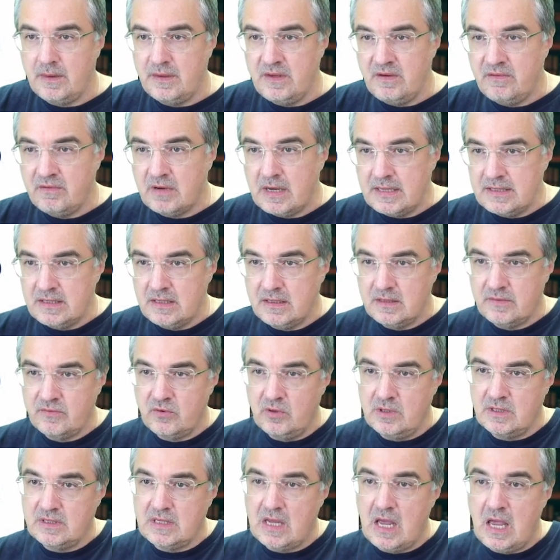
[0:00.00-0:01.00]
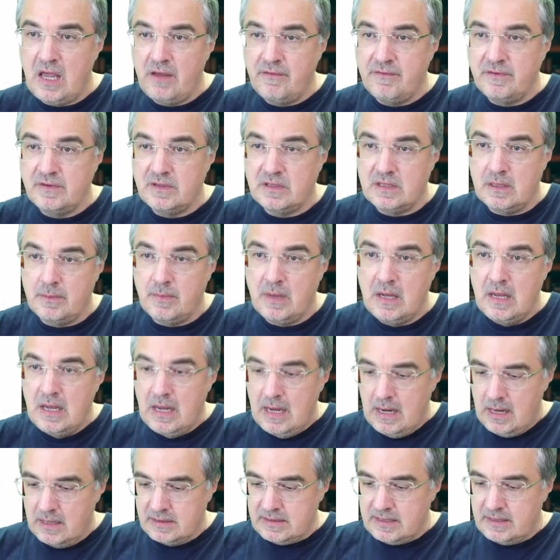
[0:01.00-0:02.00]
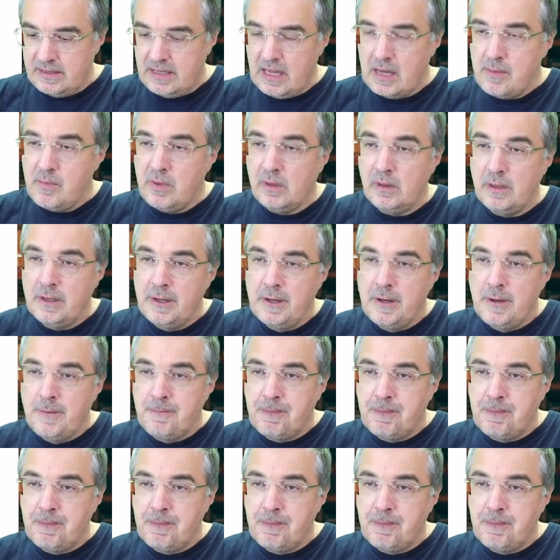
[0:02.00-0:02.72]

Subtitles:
devices. For instance, I have some on the table.